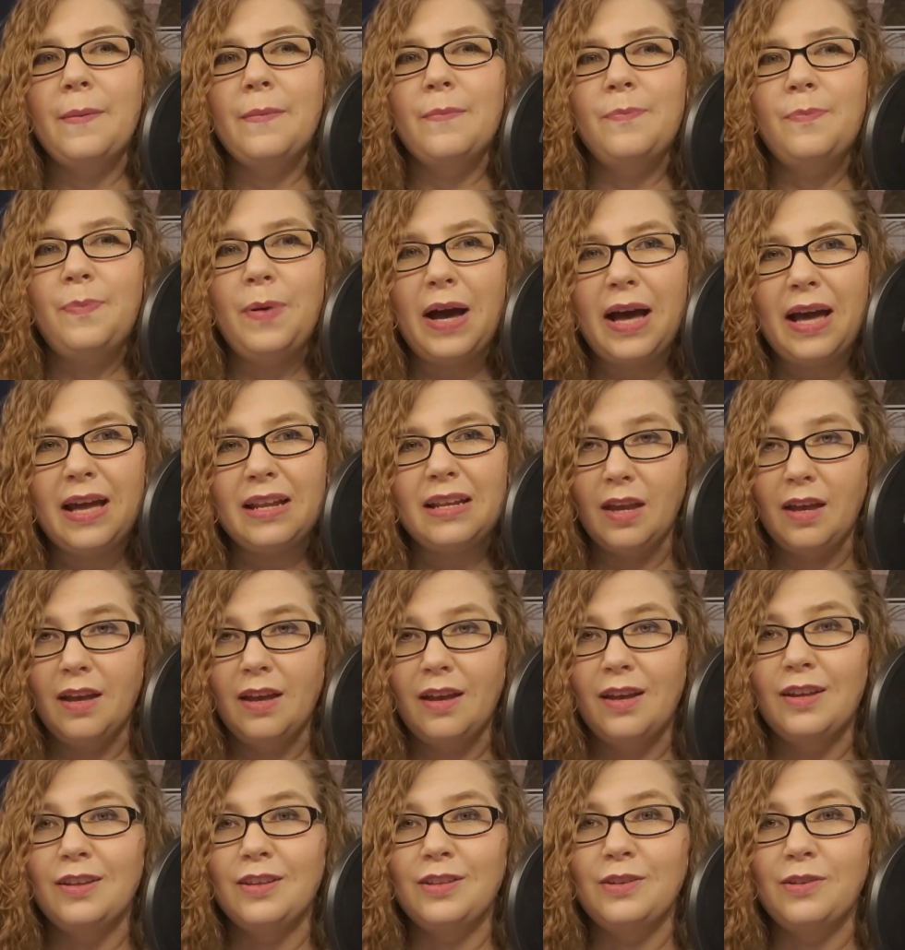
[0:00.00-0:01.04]
But
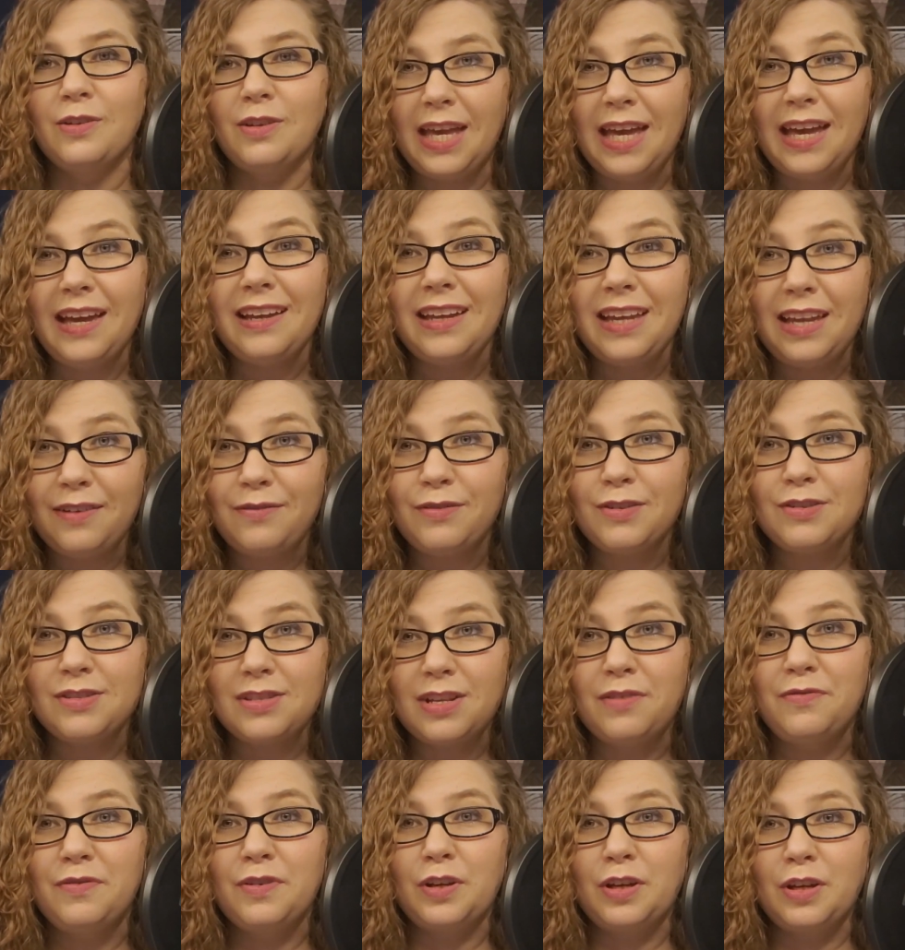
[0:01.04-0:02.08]
you can give
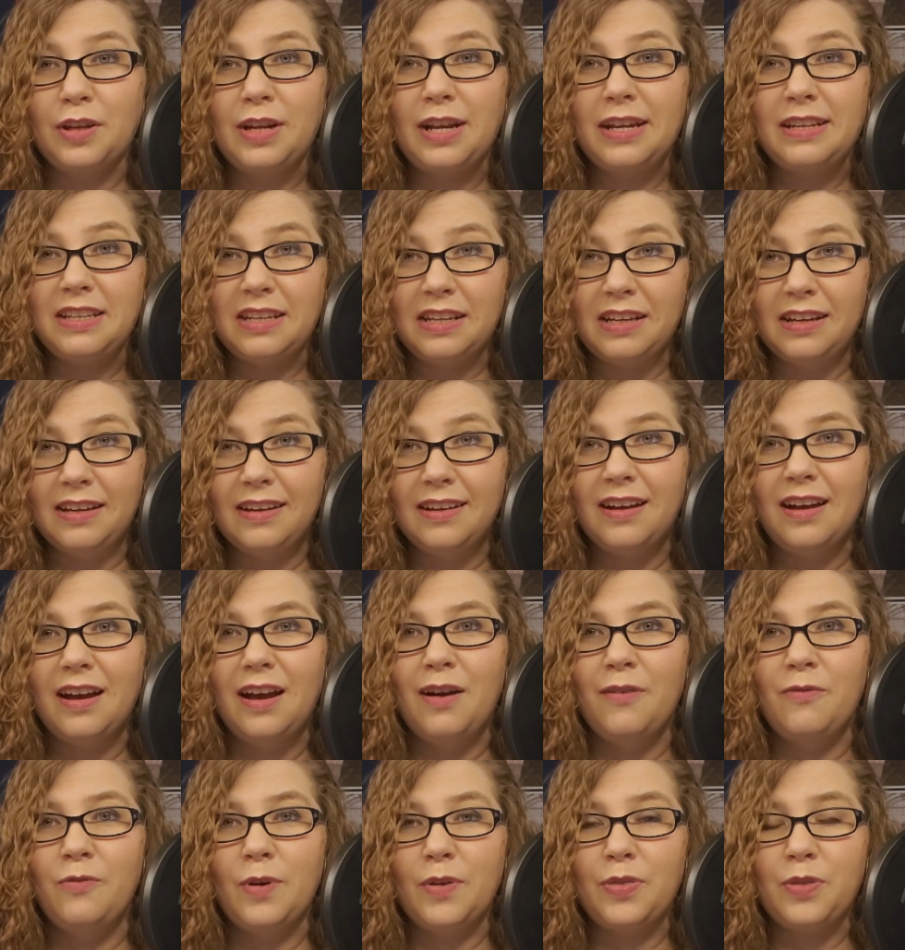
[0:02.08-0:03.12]
yourself a good idea
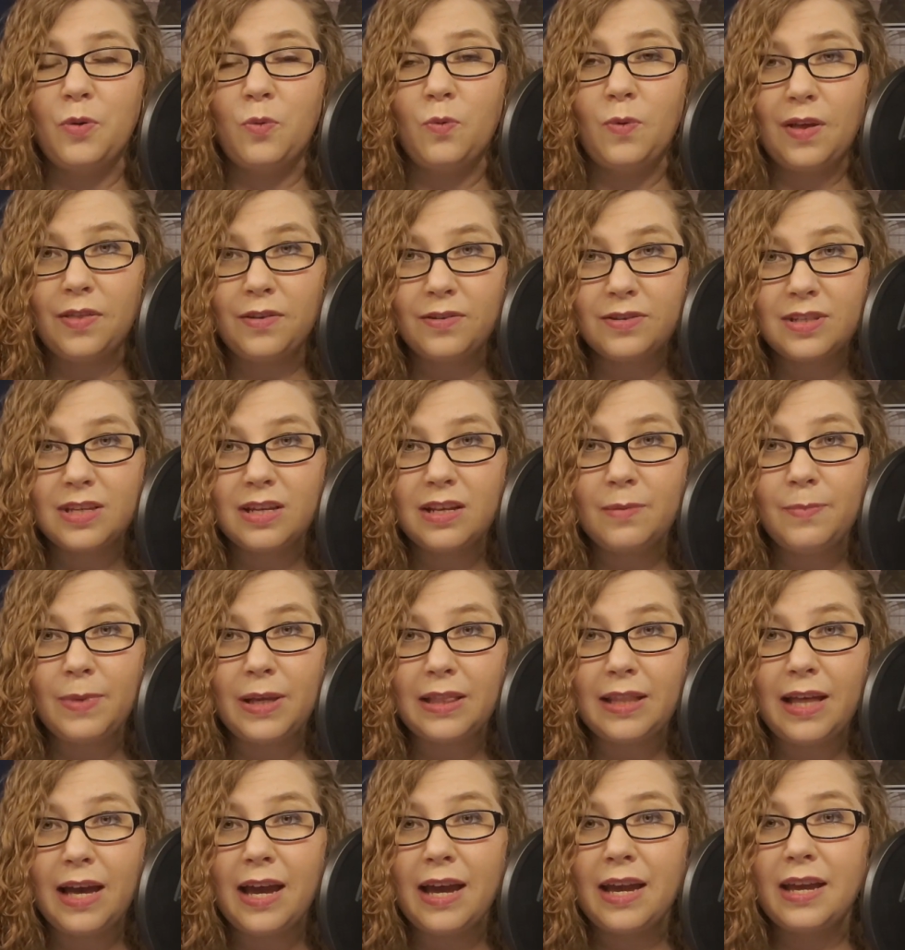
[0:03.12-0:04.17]
of what the weather's going to be
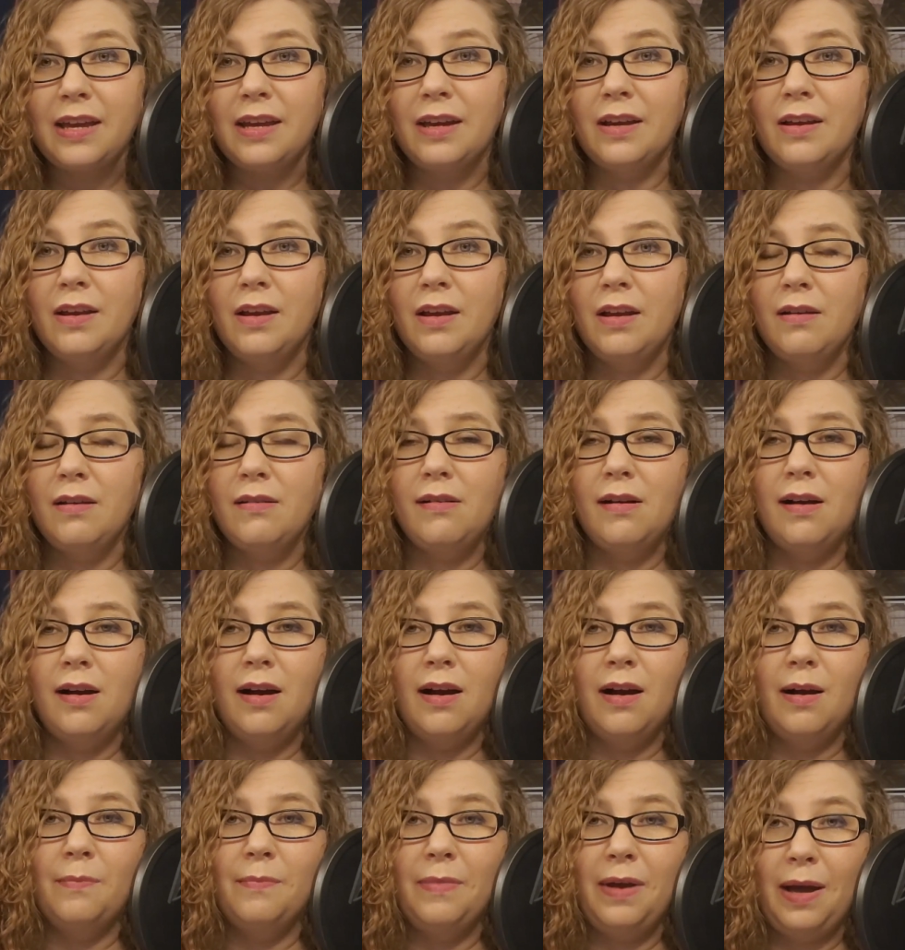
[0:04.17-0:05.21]
like,
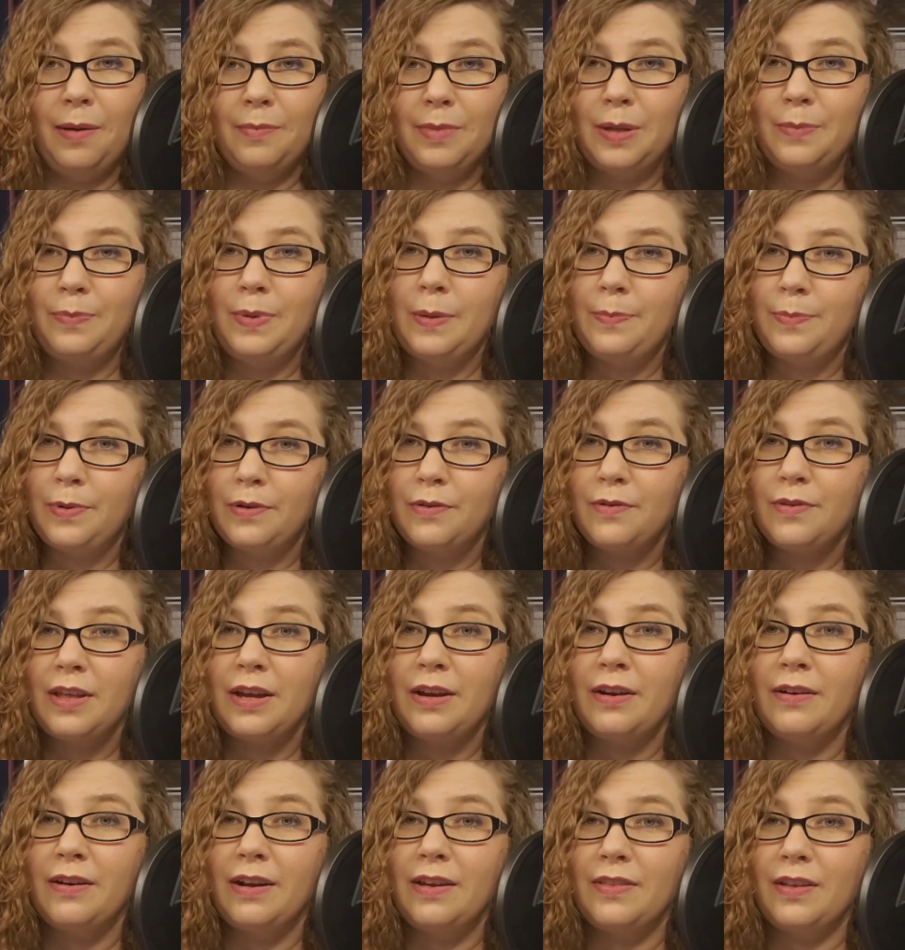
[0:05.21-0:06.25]
how many people are
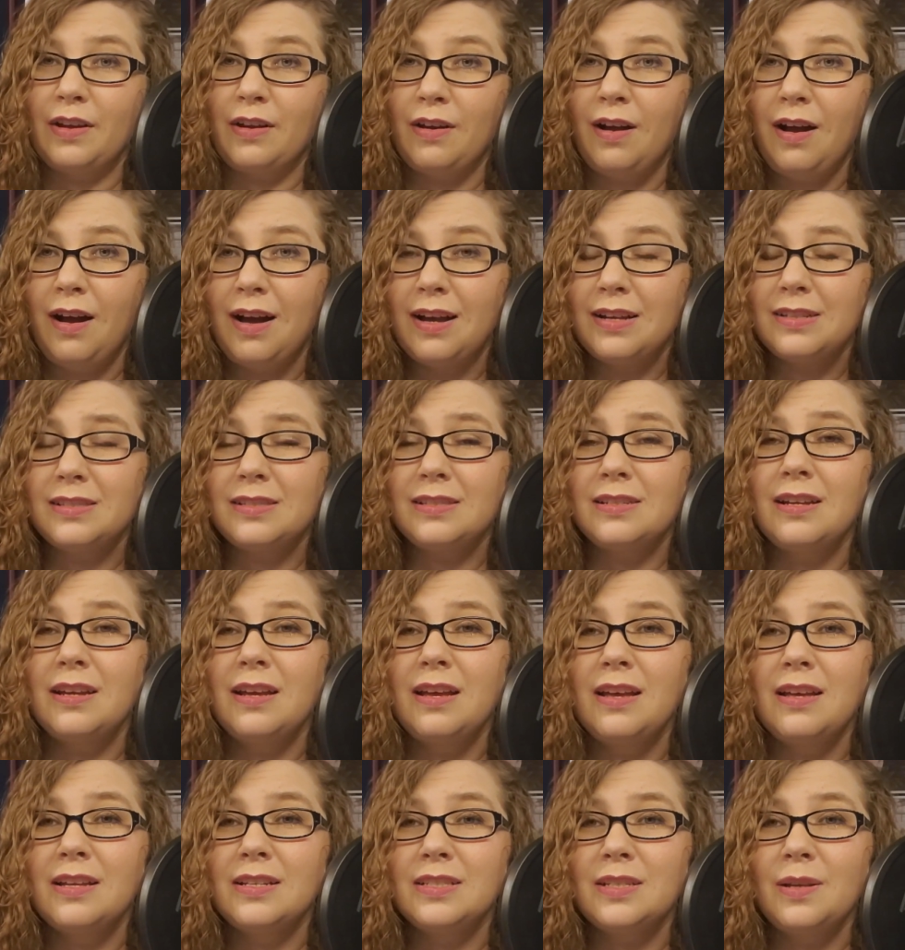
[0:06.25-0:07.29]
there, and the cost
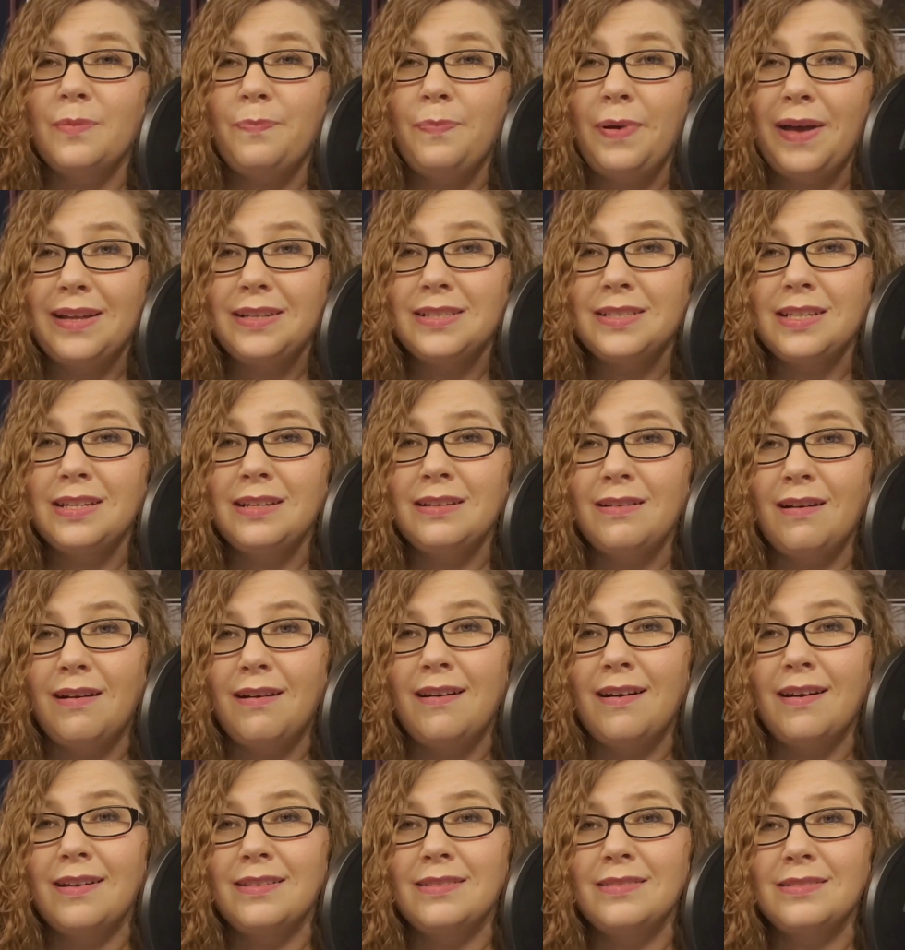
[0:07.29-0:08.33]
depending
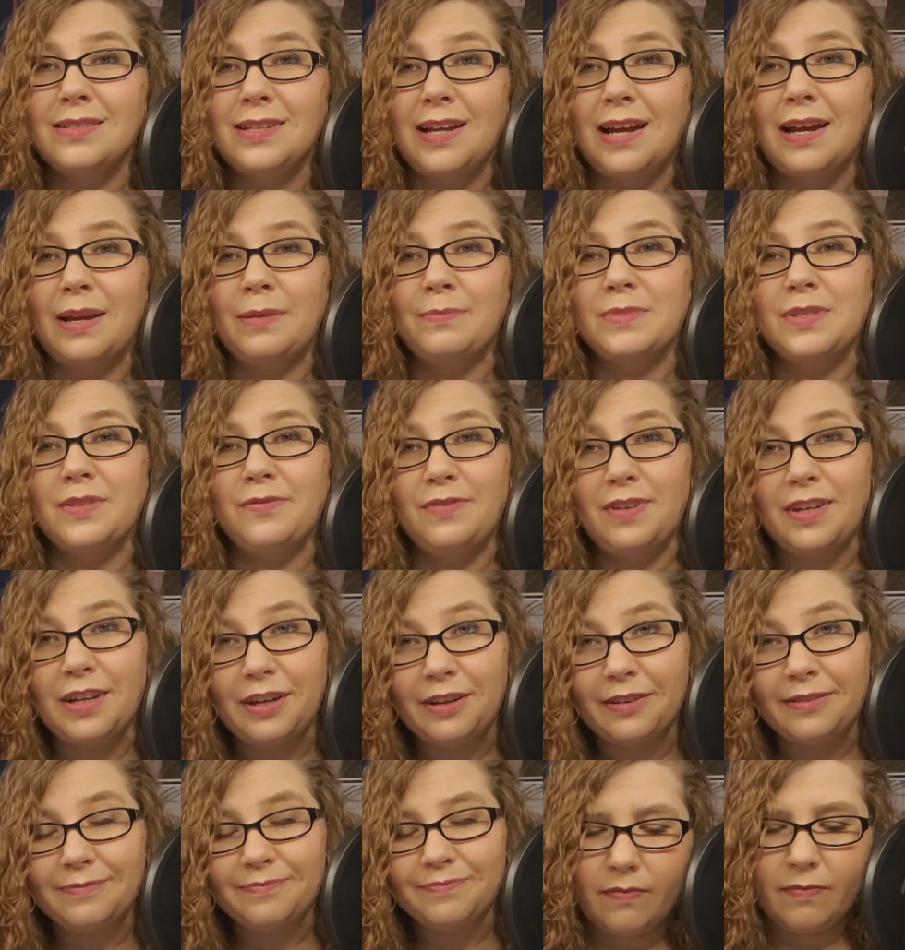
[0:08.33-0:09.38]
on times of
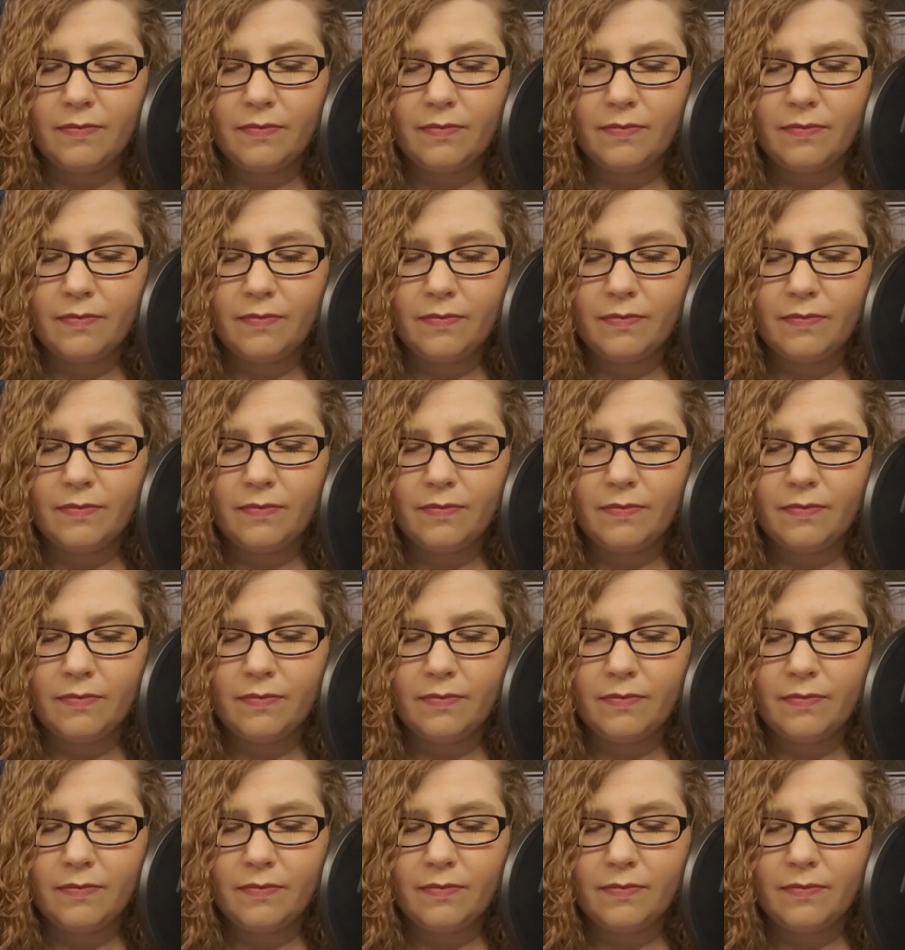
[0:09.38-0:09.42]
year.